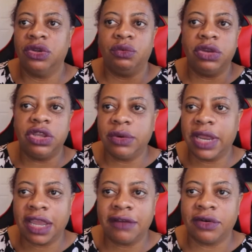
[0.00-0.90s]
We don't
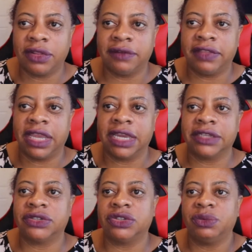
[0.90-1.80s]
have all of the
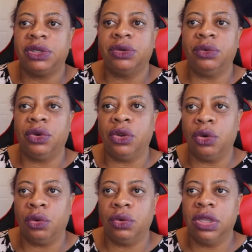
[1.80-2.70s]
answers. We don't
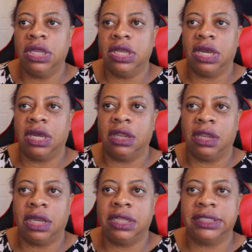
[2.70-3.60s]
know a
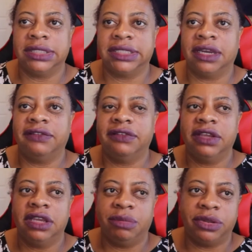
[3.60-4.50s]
lot of the stuff,
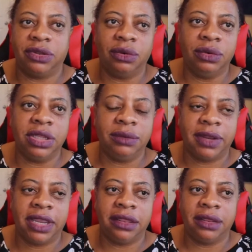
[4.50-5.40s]
but the only
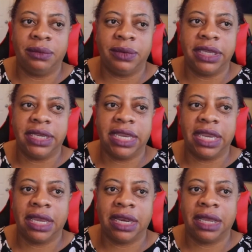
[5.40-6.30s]
way that we
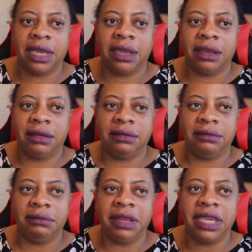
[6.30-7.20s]
can
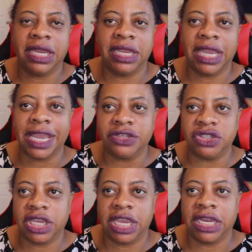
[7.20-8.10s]
make any
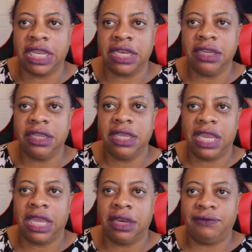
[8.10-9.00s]
educated
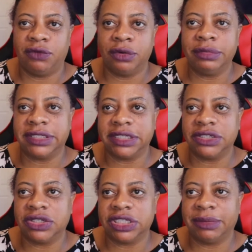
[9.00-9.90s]
and informed
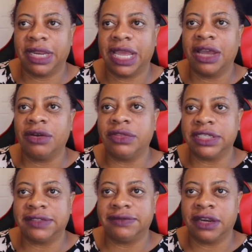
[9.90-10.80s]
decisions about how
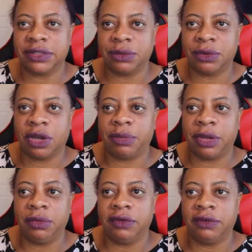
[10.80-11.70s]
this virus will
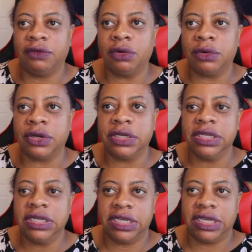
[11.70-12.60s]
operate moving forward
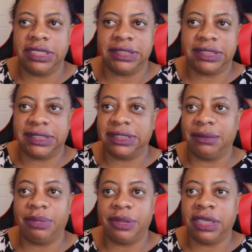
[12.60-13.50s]
is to
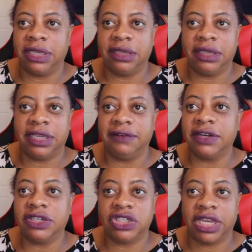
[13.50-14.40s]
simply give
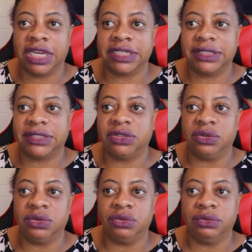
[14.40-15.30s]
it a chance
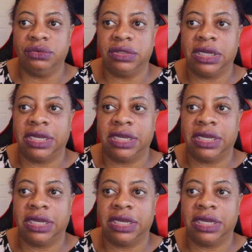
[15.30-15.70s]
to